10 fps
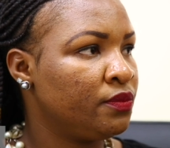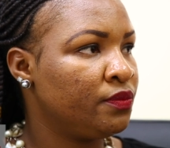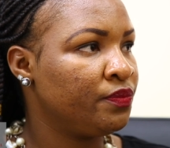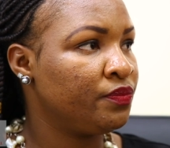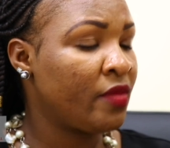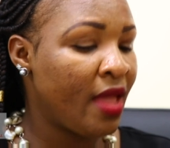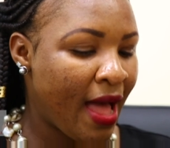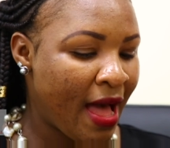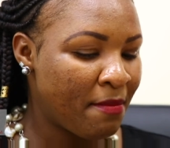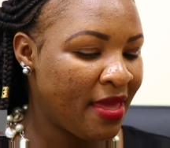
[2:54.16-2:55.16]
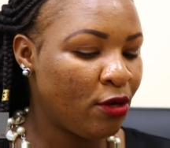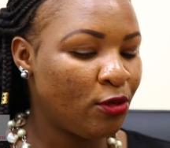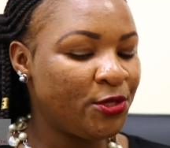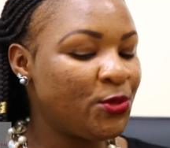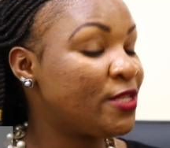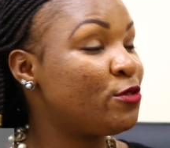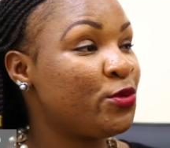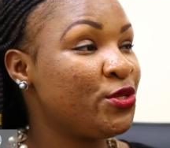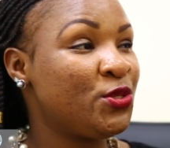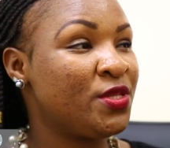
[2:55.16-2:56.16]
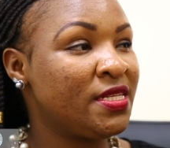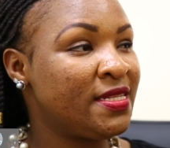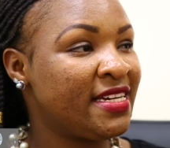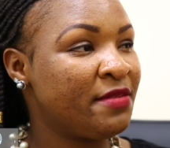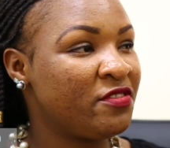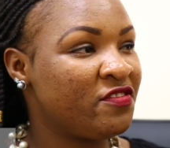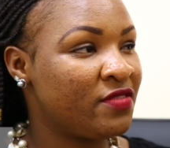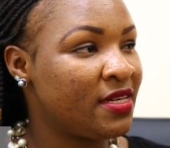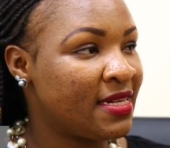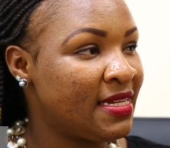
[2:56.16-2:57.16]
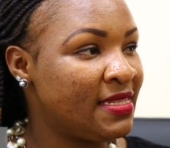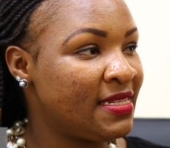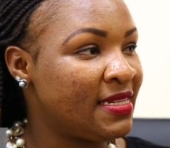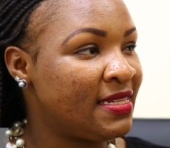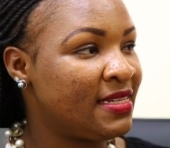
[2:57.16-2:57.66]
Mm. Are men also exposed to this type of cancer?